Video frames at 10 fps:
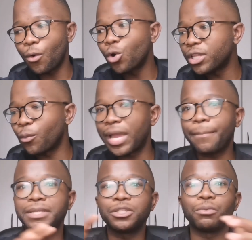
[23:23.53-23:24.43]
all the way
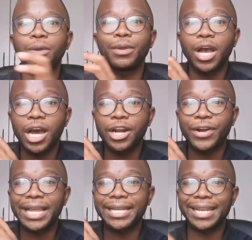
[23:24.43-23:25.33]
up until where we are
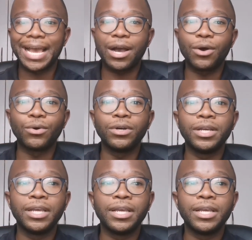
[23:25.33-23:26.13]
right now